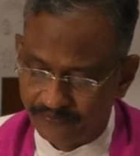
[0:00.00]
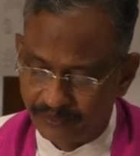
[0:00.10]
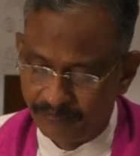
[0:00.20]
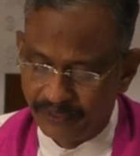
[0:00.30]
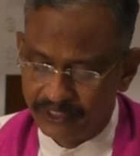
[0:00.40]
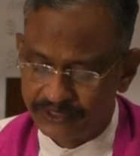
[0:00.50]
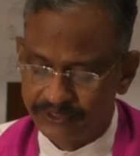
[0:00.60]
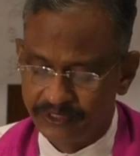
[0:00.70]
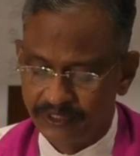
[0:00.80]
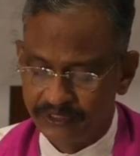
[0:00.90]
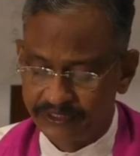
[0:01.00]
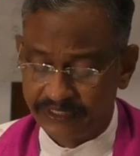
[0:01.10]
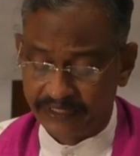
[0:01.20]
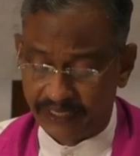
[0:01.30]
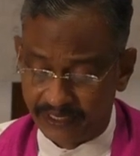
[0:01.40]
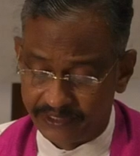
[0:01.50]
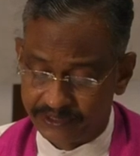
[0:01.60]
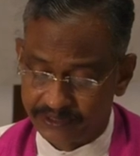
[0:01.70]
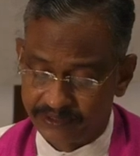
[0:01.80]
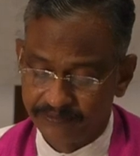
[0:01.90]
the beast she
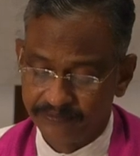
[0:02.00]
rides.